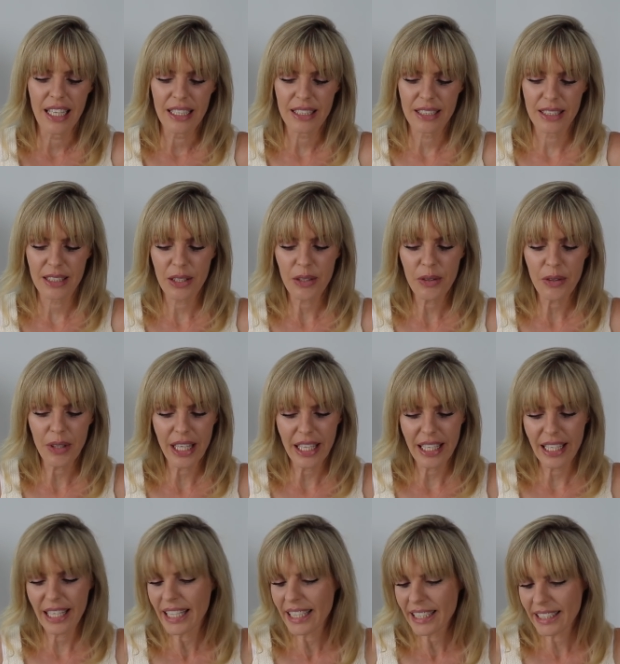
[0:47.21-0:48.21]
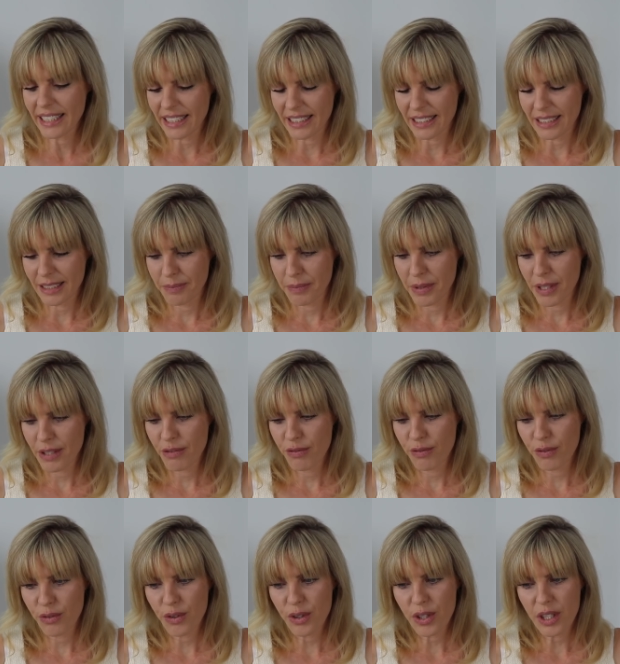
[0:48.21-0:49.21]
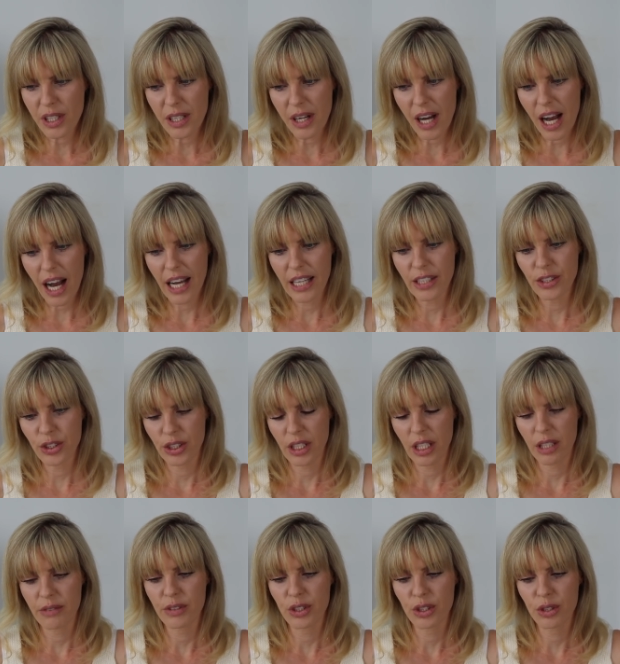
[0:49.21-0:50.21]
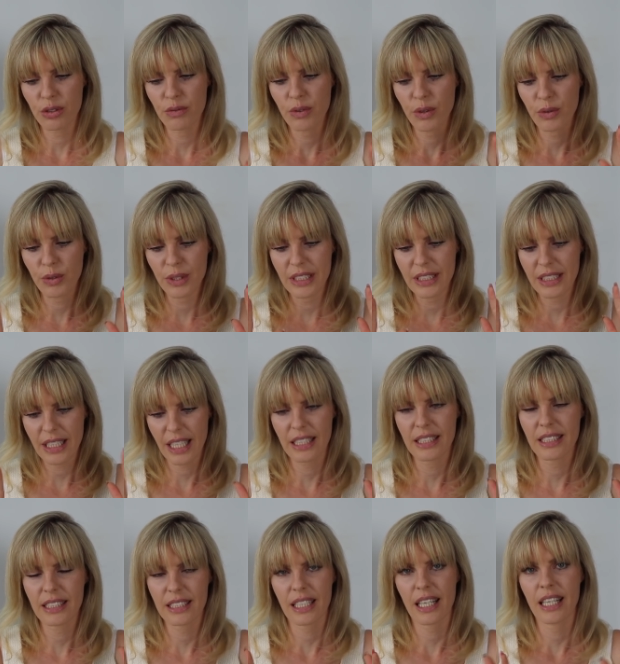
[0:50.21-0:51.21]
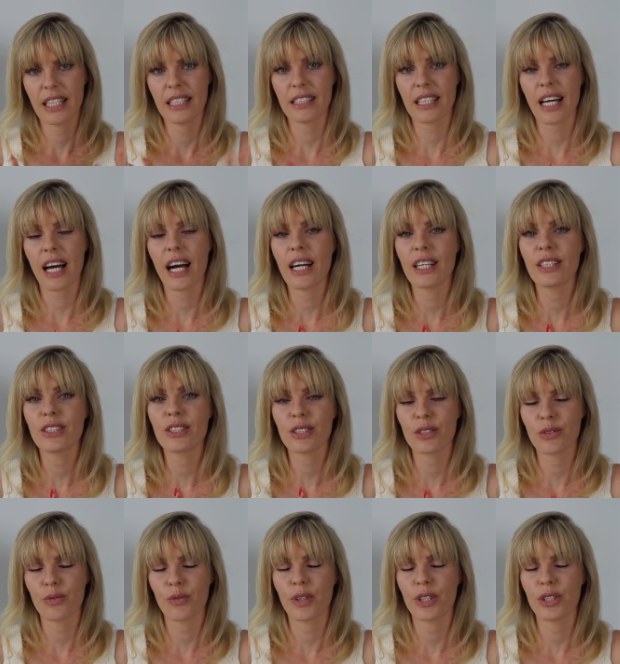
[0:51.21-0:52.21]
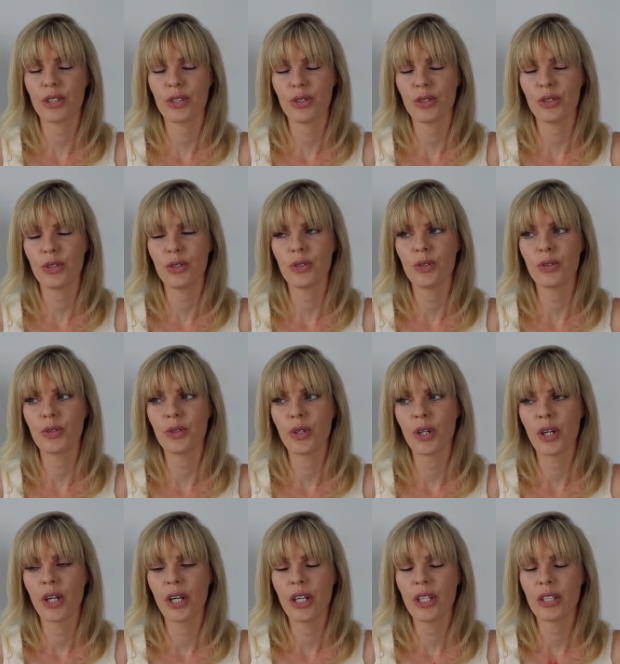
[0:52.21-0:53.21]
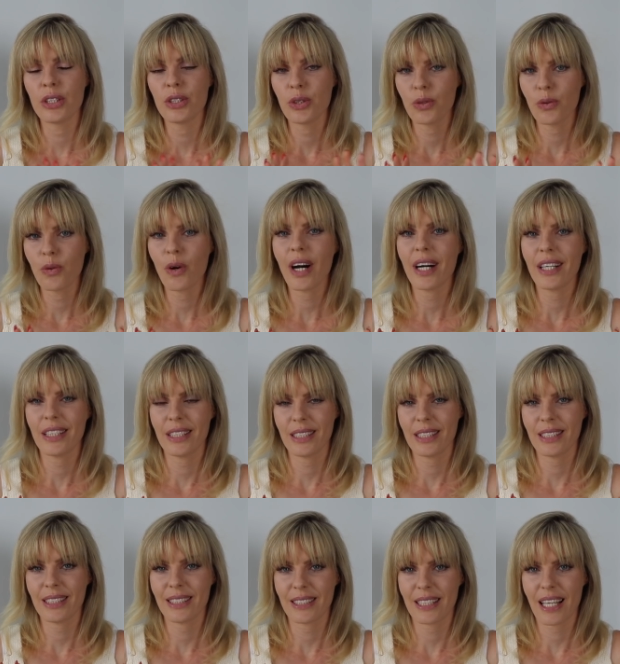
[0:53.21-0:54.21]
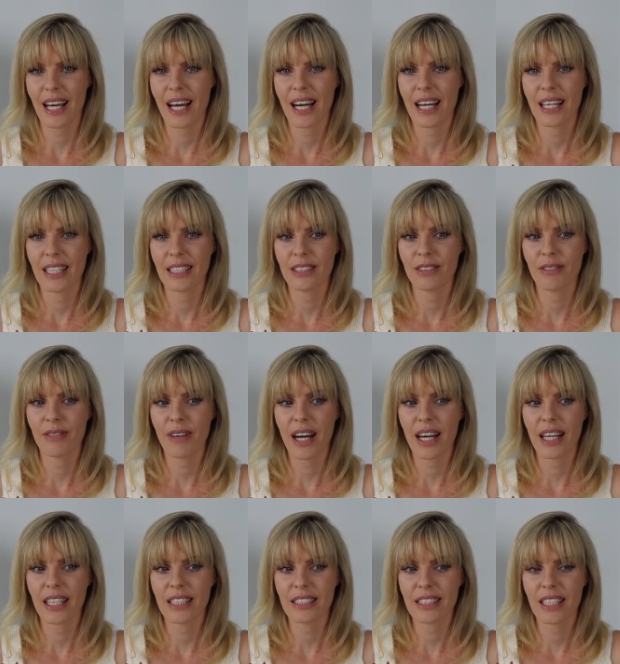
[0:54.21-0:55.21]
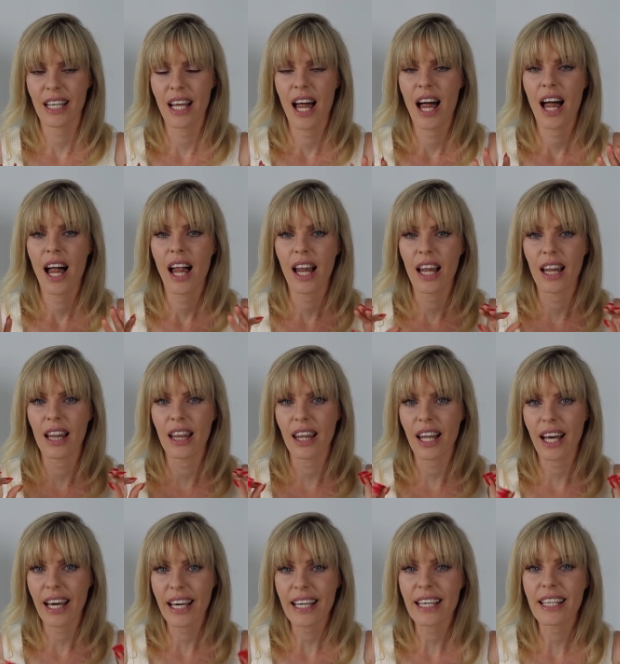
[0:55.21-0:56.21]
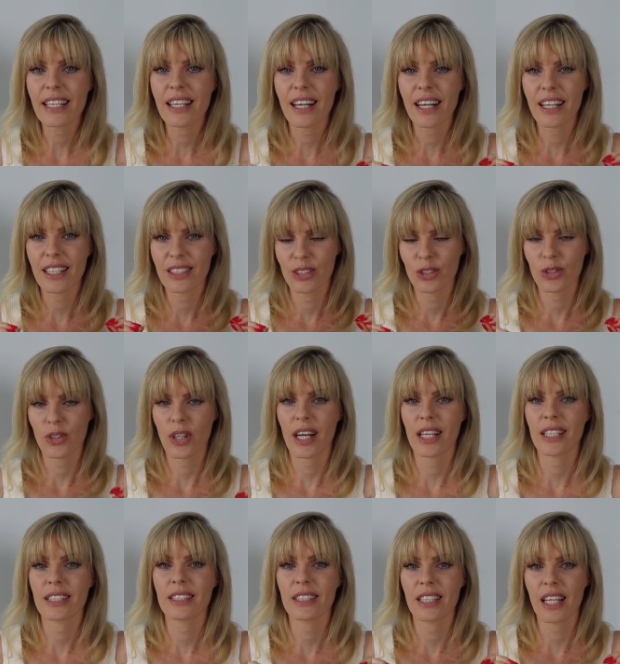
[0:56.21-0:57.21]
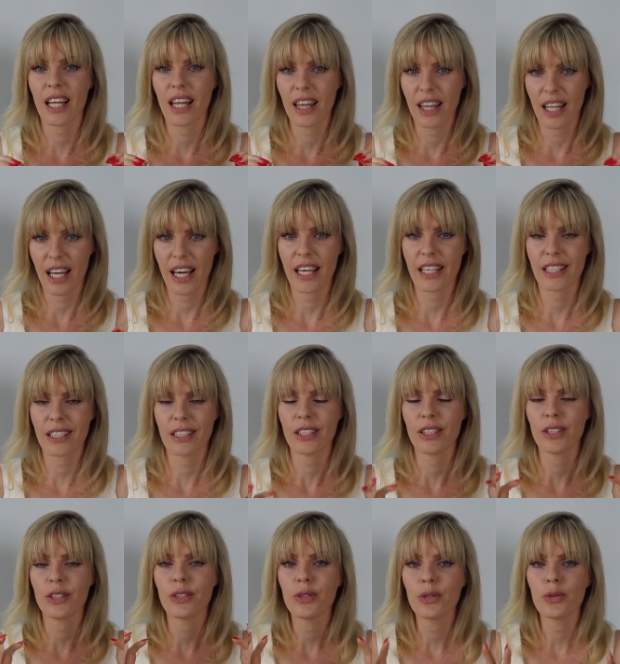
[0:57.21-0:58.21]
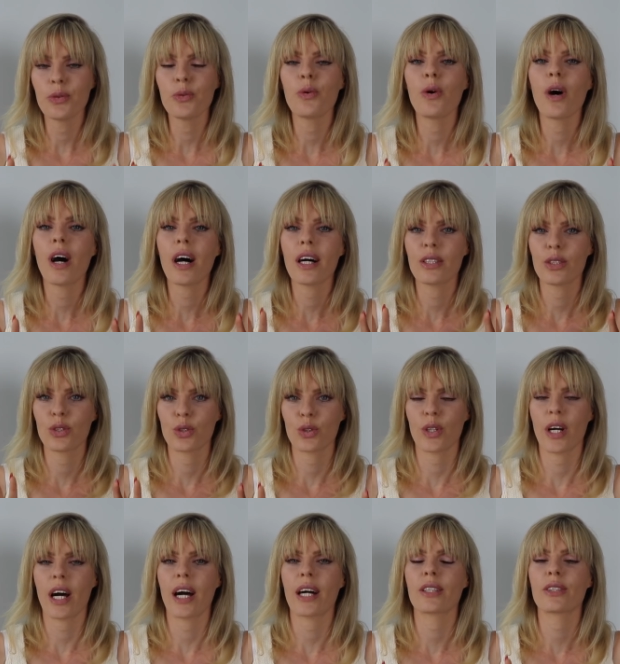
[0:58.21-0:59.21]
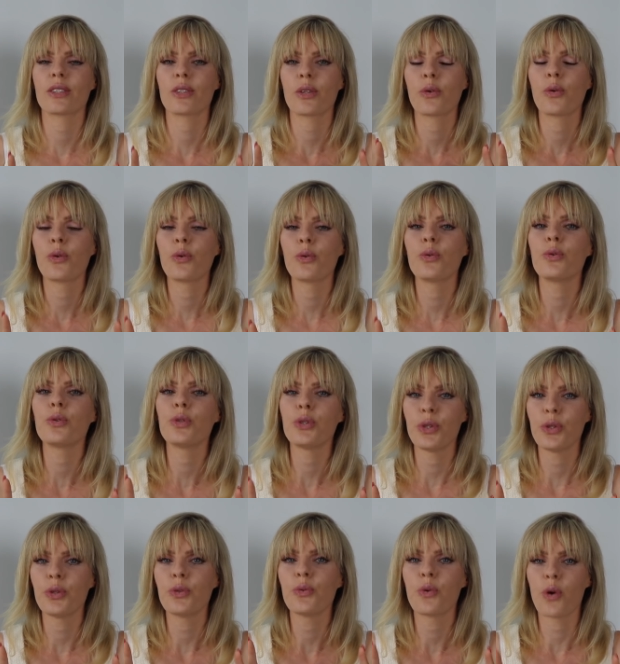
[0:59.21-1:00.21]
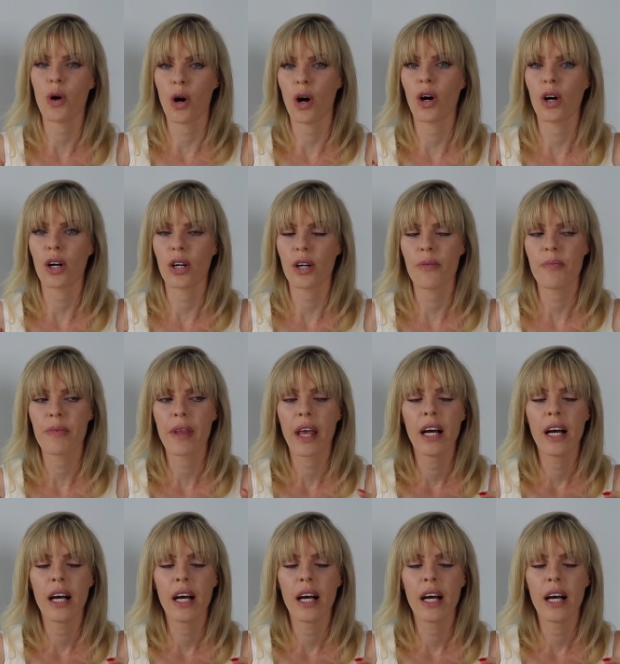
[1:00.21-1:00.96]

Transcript: So ladies, before I share with you both ten signs, I just want you to understand that like attracts like. You attract who you are.